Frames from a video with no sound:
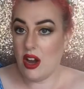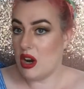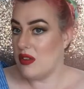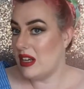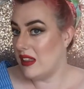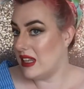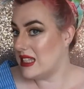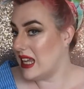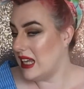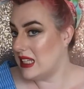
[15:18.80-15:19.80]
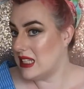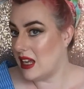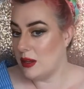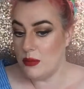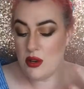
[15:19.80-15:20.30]
Alrighty, that is it.
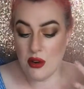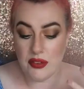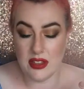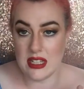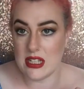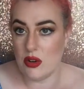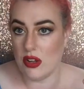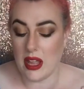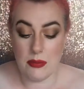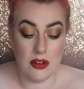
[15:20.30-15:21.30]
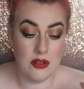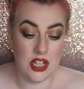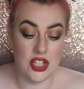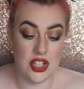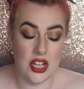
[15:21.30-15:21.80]
I am loving this look, that
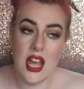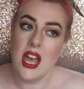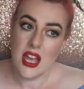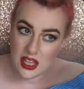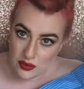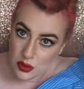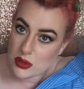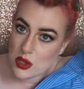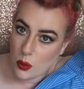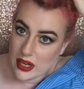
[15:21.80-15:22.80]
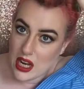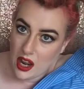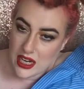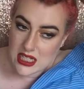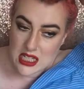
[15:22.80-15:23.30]
foundation. Even though it's quite
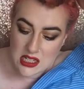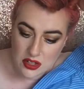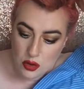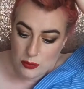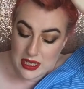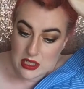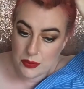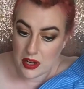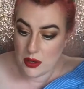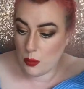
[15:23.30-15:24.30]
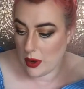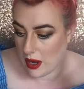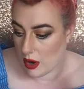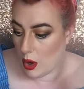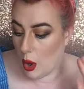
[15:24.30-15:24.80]
light and it's not normally something I'd
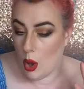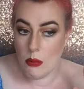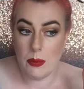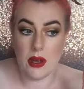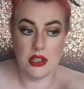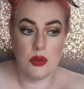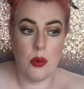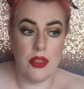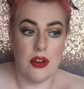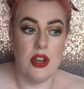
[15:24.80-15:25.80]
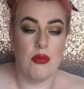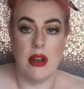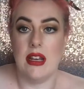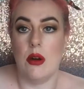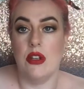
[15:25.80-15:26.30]
wear, because the weather here
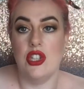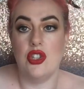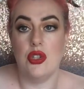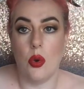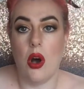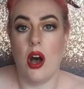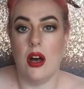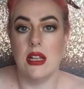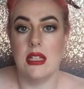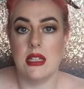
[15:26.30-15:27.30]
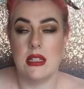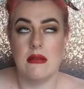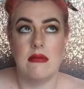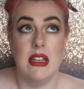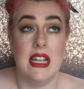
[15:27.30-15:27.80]
right now is so hot.
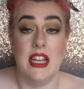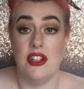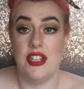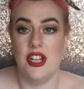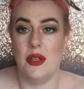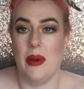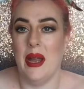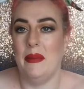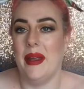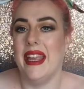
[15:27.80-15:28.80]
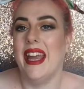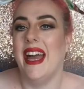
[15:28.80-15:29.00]
You can hear Saoirse behind me.